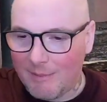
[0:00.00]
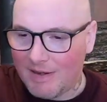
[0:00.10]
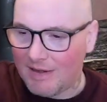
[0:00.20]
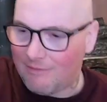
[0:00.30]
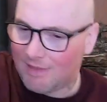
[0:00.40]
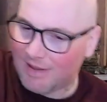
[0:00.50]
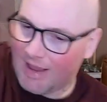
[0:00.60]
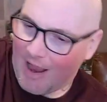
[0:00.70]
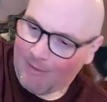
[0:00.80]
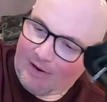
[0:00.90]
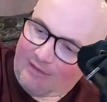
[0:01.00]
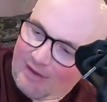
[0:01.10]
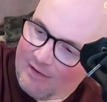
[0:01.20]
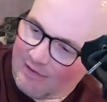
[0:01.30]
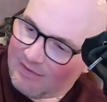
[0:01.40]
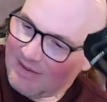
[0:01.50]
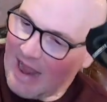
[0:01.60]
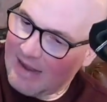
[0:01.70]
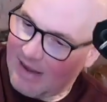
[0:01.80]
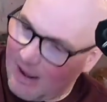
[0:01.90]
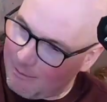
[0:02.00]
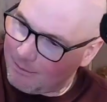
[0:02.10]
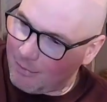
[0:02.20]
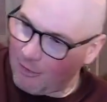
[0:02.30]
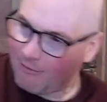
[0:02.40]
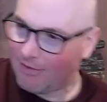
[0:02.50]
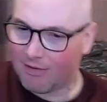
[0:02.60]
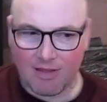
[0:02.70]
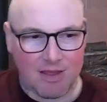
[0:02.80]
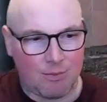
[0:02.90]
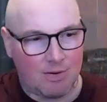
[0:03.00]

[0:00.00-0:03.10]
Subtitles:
I mean, even the Kamiks, they just stand up perfectly,